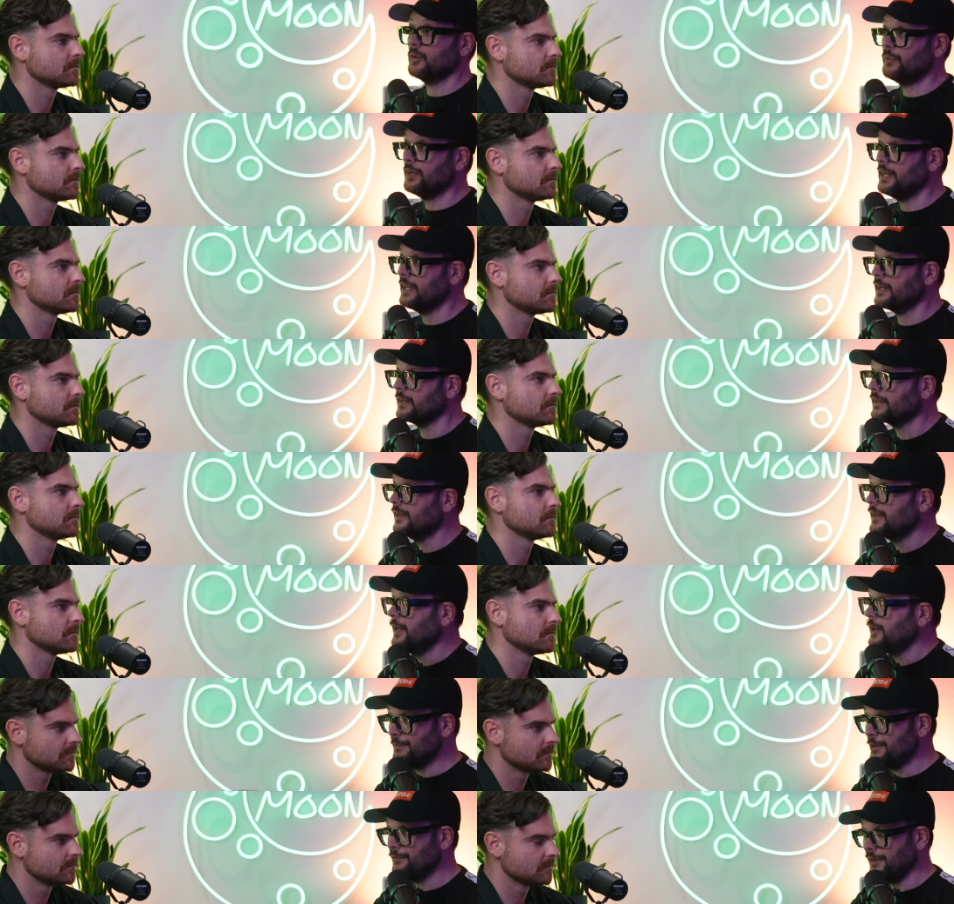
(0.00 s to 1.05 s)
Speaker 1: you are winning.
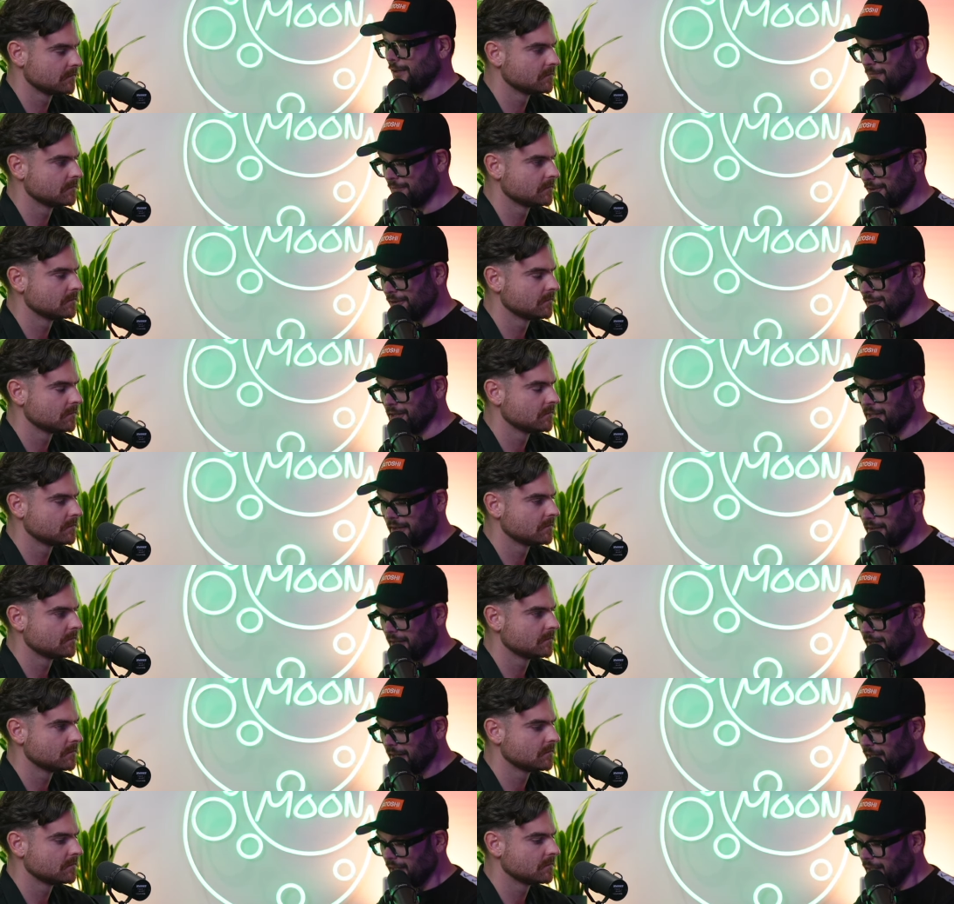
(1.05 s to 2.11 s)
Tell me if I'm wrong
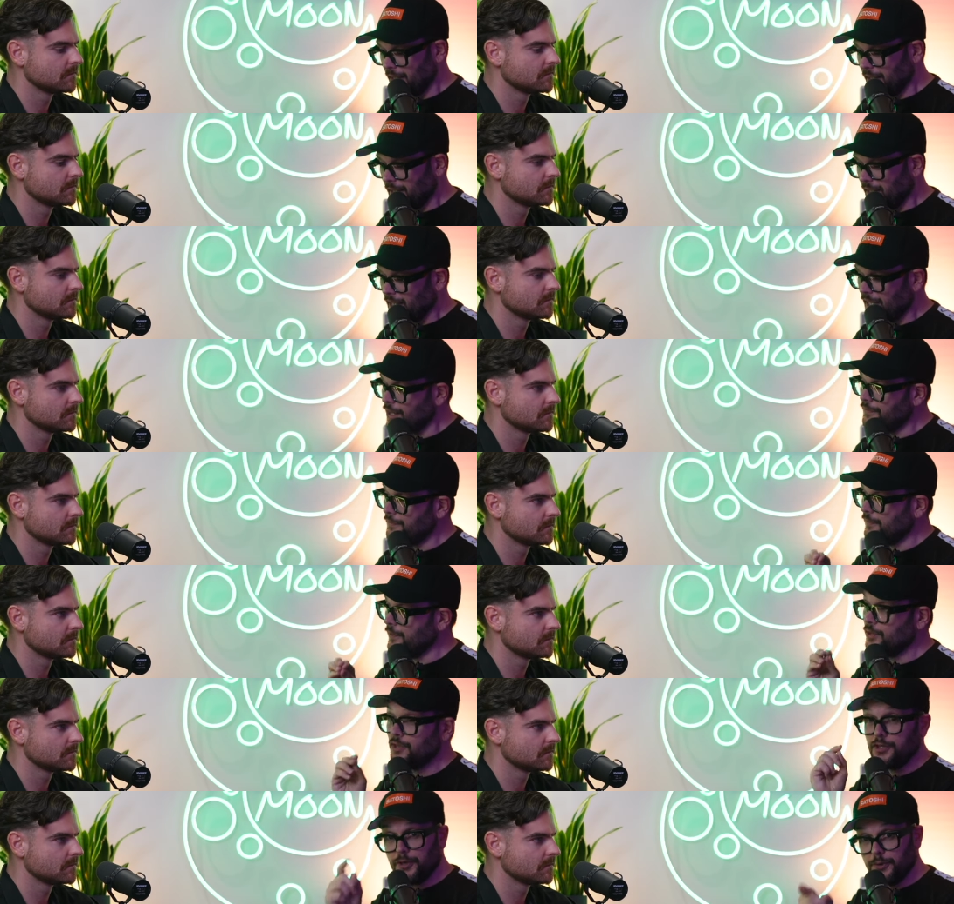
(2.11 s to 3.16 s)
here. If
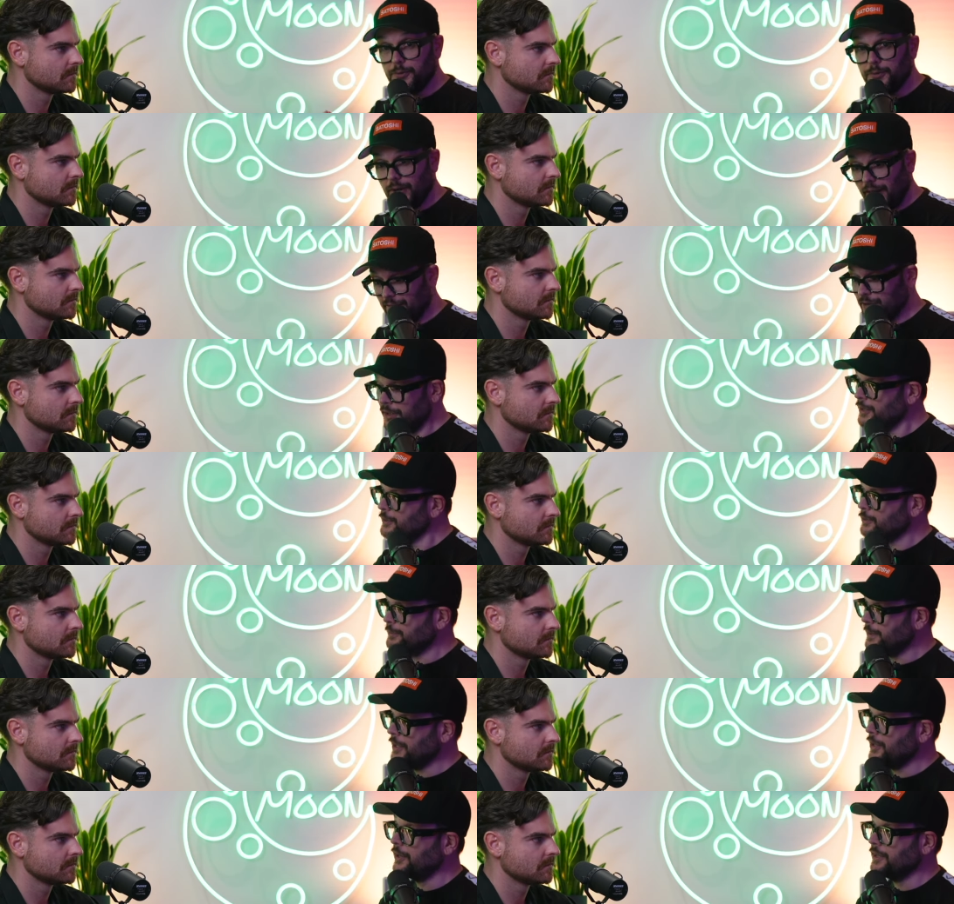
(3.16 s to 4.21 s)
you have gone
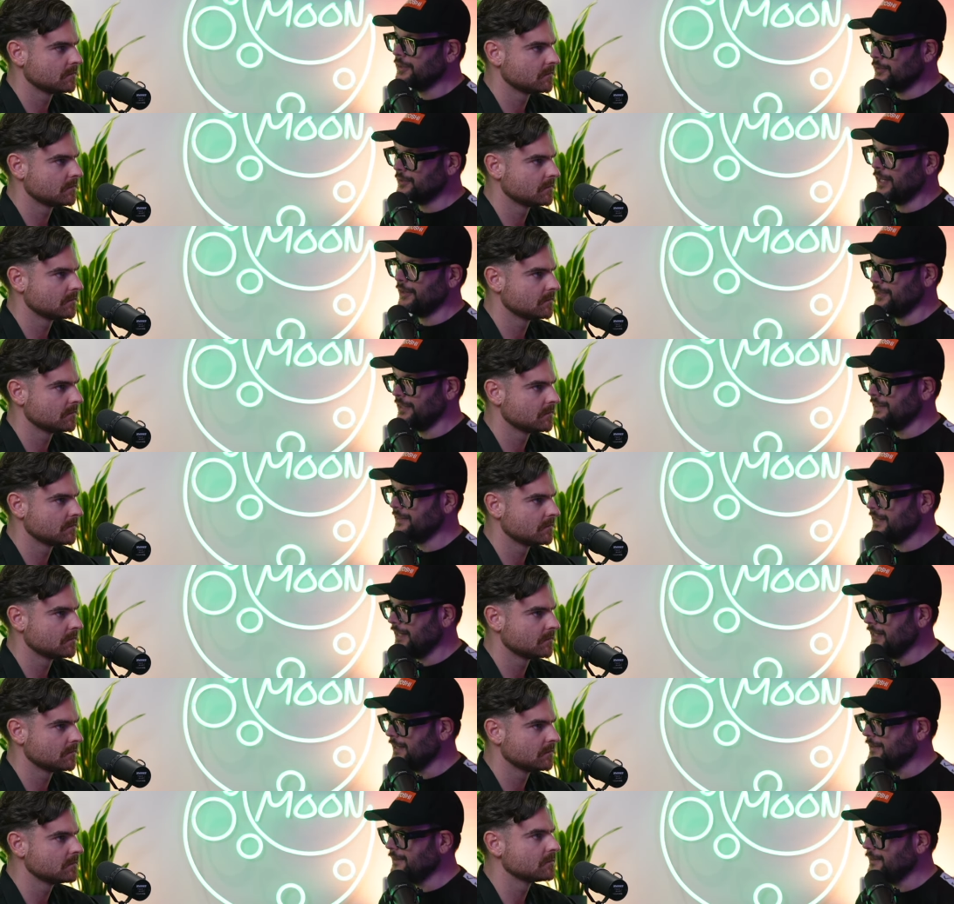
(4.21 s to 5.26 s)
into Bitcoin in
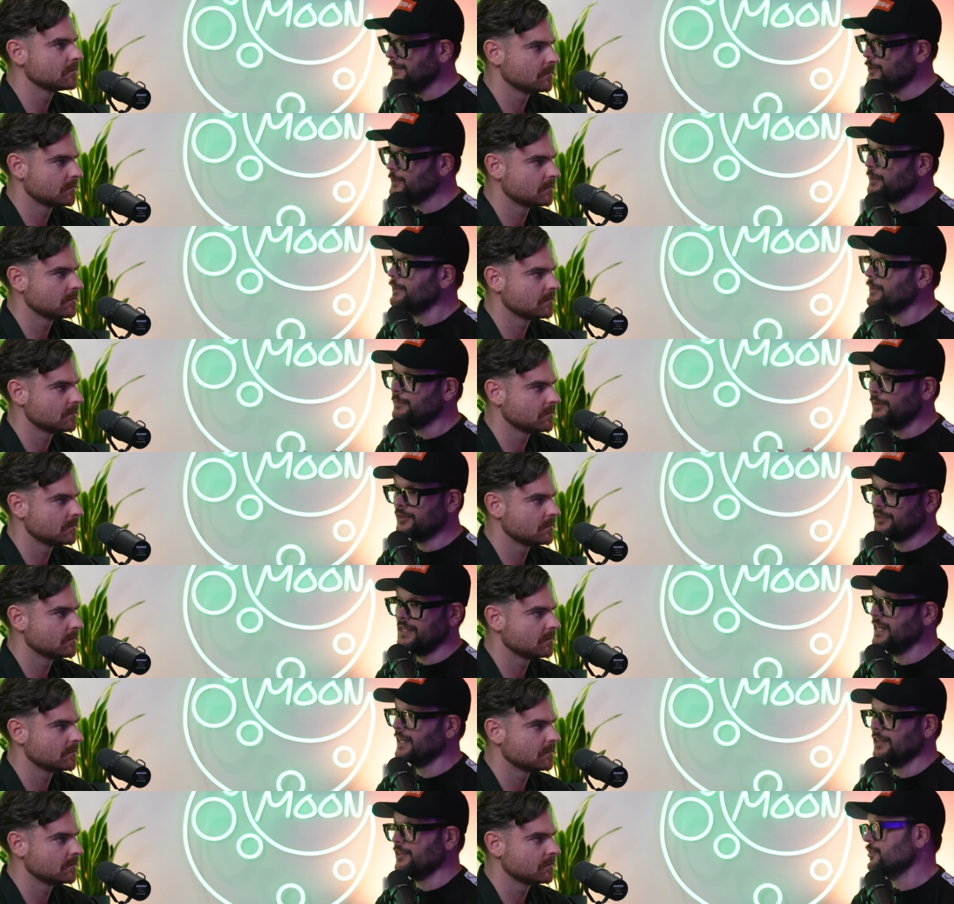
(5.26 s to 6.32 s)
2010, you probably
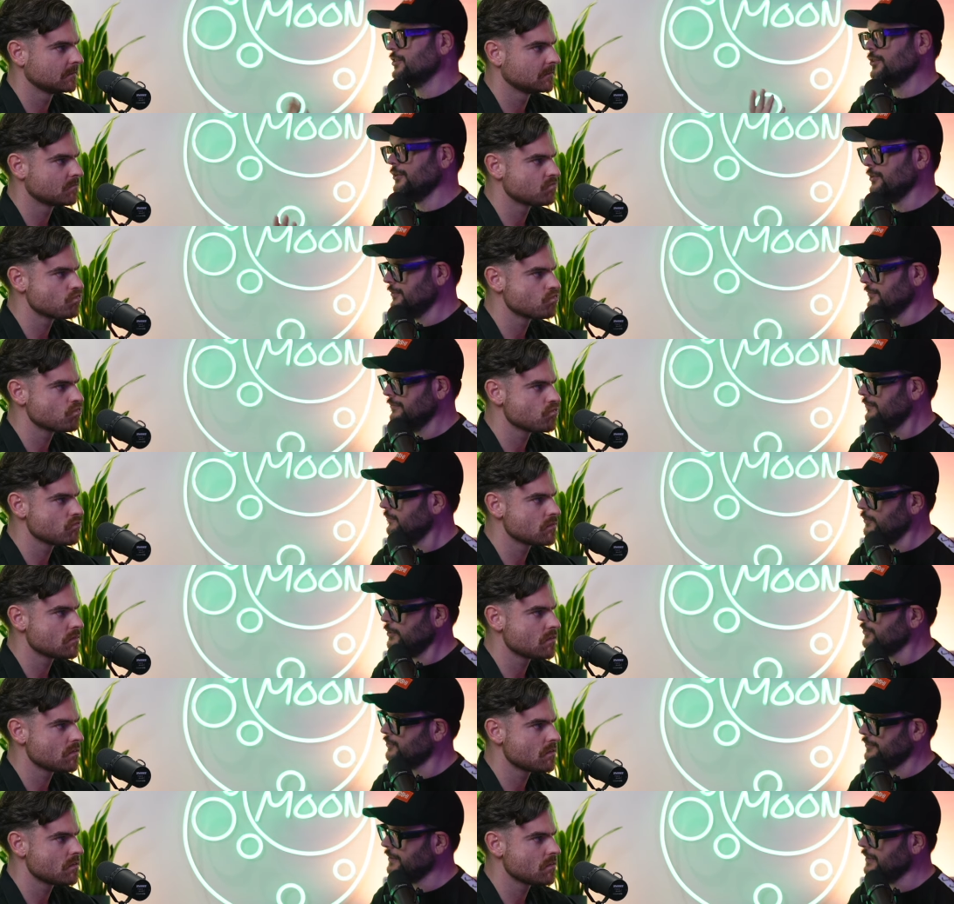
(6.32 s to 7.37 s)
most likely sold
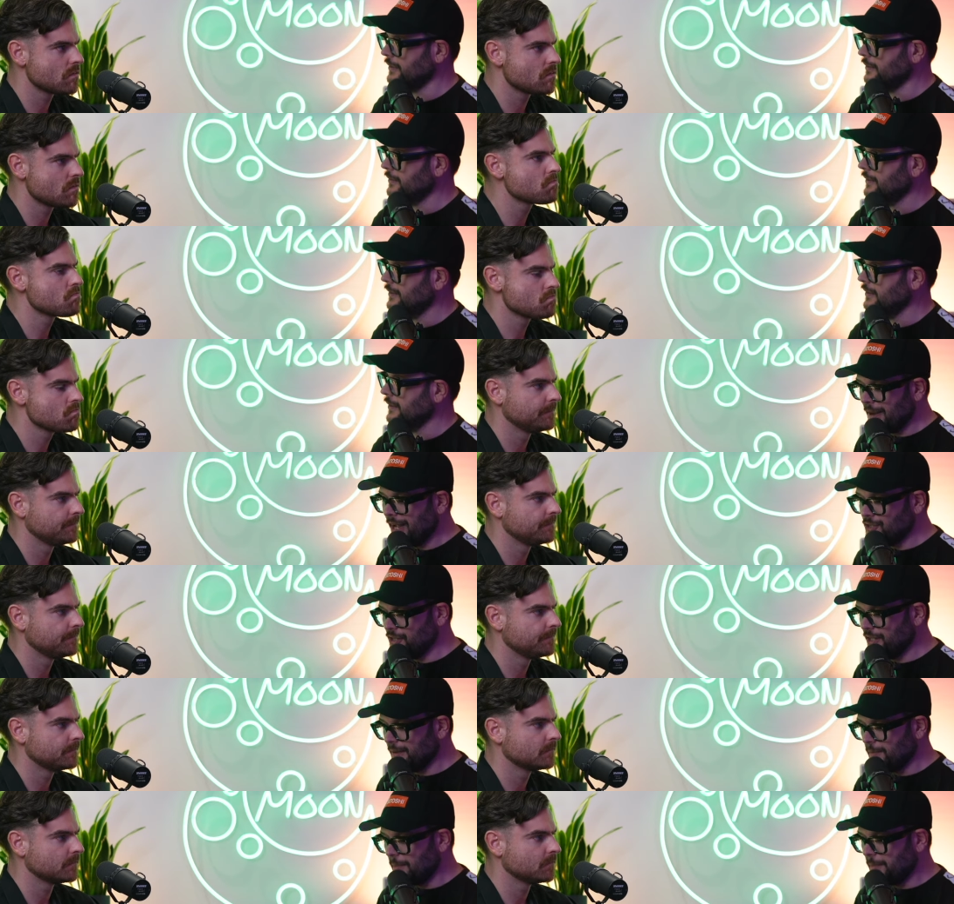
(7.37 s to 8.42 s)
most of it.
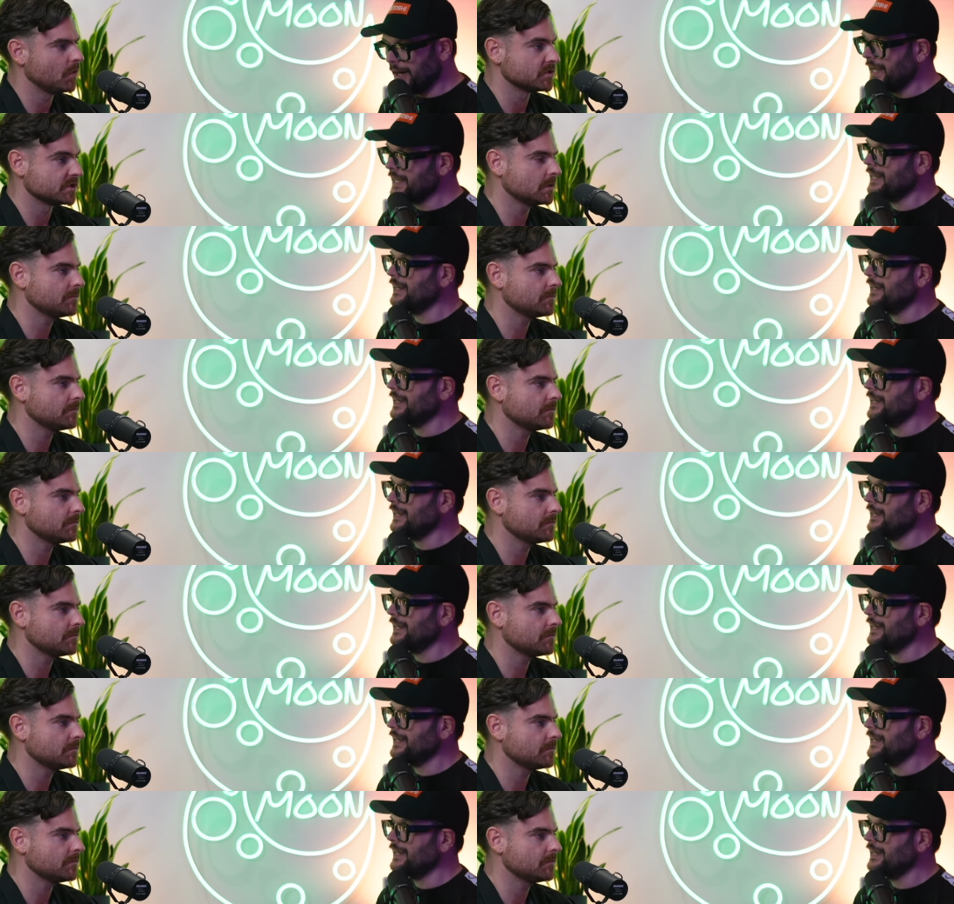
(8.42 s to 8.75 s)
Imagine Well,